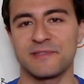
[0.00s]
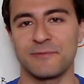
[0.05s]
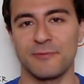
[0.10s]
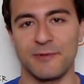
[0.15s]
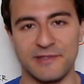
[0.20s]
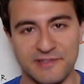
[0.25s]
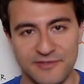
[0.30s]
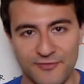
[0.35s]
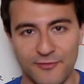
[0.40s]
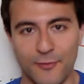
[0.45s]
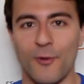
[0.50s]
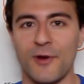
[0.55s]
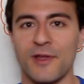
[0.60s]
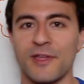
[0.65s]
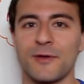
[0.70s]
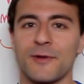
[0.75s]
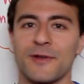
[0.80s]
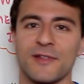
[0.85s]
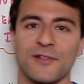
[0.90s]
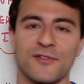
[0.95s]
splits for
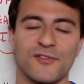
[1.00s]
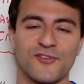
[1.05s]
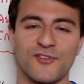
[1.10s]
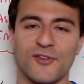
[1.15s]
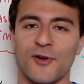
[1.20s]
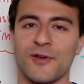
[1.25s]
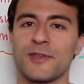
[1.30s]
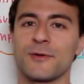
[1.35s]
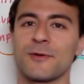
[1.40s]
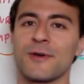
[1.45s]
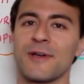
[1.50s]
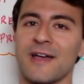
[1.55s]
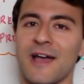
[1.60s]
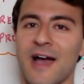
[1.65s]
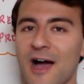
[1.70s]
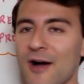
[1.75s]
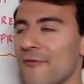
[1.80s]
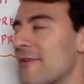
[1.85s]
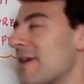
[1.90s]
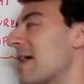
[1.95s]
you and it'll show you
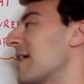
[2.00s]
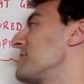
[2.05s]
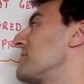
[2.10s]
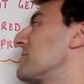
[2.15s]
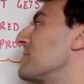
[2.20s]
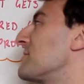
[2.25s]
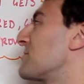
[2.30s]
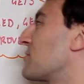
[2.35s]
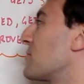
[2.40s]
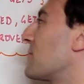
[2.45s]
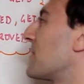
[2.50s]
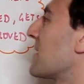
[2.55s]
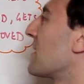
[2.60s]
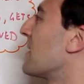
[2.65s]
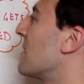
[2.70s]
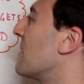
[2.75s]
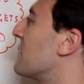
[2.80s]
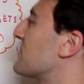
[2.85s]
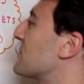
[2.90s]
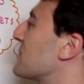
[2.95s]
how fast you're swimming.
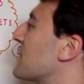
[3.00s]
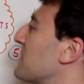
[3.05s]
So